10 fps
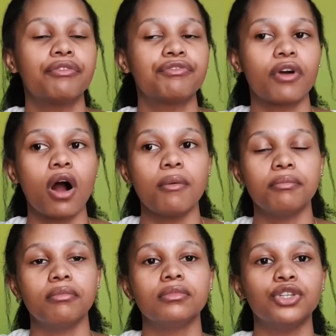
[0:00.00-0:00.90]

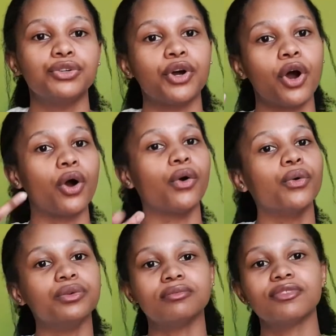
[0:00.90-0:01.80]
from, you
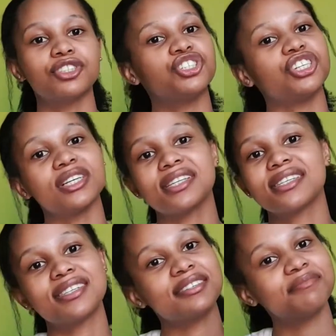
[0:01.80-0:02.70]
know,
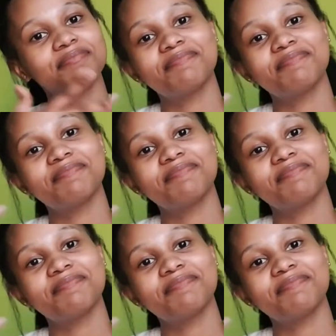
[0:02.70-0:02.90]
just